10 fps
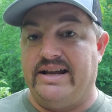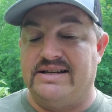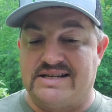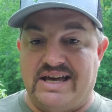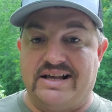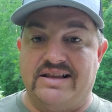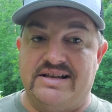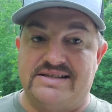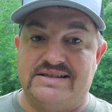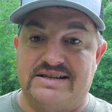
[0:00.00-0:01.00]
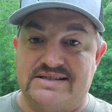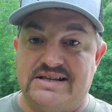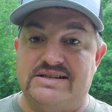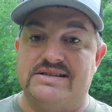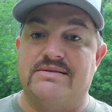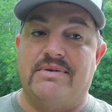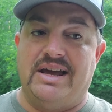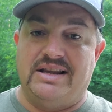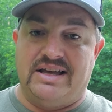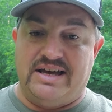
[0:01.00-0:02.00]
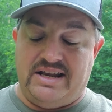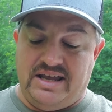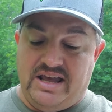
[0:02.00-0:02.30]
The tag line's 6 inches. The main line